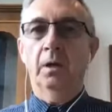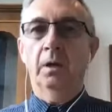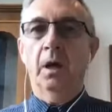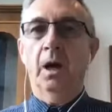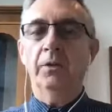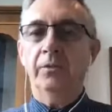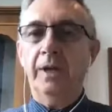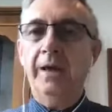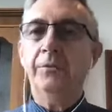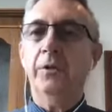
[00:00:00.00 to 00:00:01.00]
I
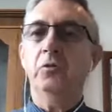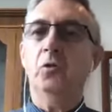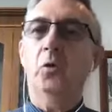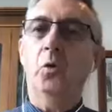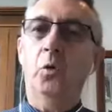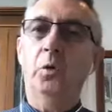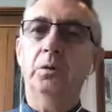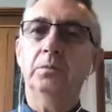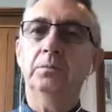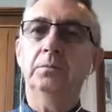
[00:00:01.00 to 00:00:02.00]
doubt that
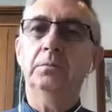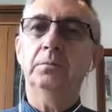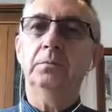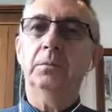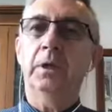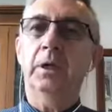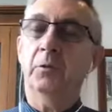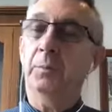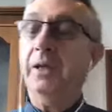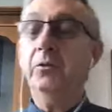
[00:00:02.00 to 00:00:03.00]
it
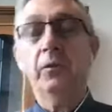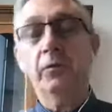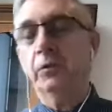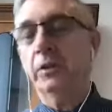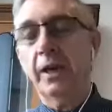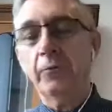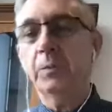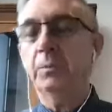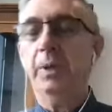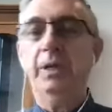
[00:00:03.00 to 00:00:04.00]
depends if it's a
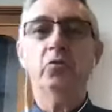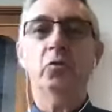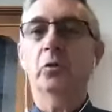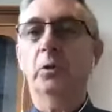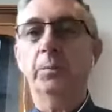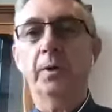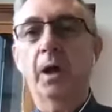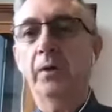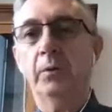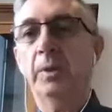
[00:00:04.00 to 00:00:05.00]
government pension or a
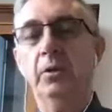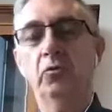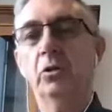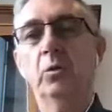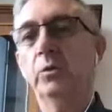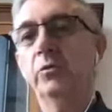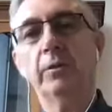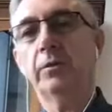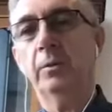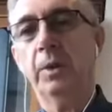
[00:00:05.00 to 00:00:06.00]
private pension. It would
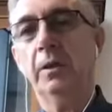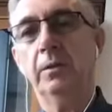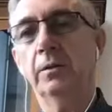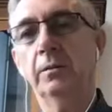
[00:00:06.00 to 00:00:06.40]
just depend.